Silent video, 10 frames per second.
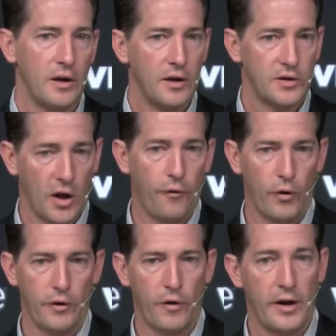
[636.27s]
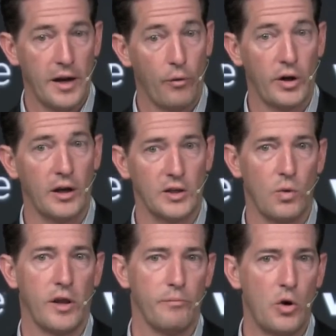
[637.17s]
Software-defined networking is
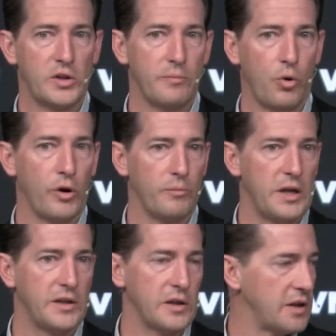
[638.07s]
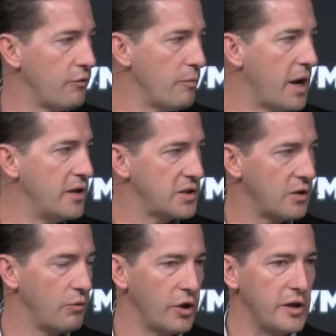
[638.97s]
one of the most important pieces that remains to
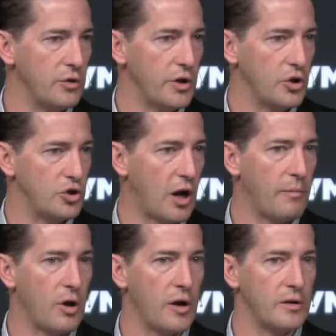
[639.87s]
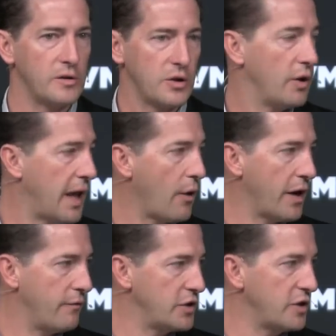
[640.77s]
really do a good job on to allow
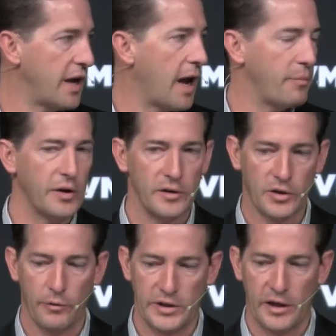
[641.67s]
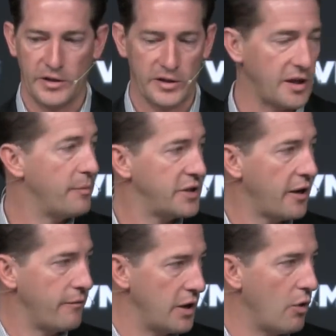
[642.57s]
that vision to happen. So I would say it's a subset
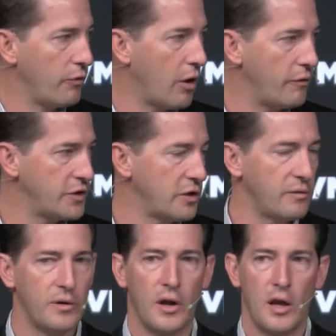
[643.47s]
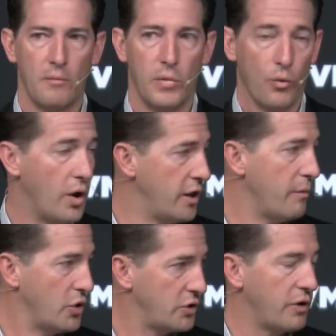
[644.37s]
of the overall vision, but one of the
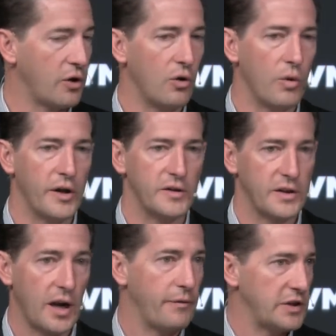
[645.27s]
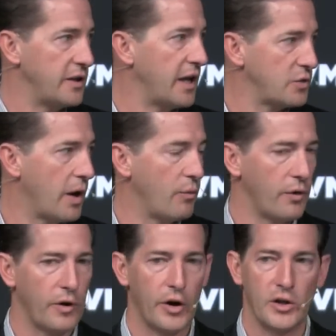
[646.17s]
most critical ones, and obviously that's why we're
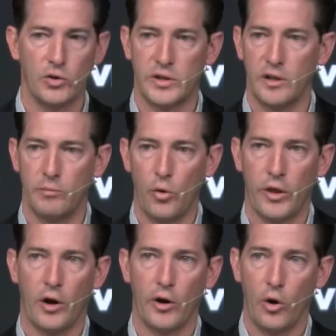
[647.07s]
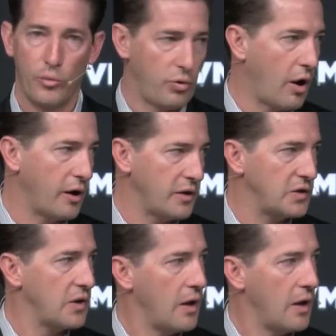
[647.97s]
very interested both in our own products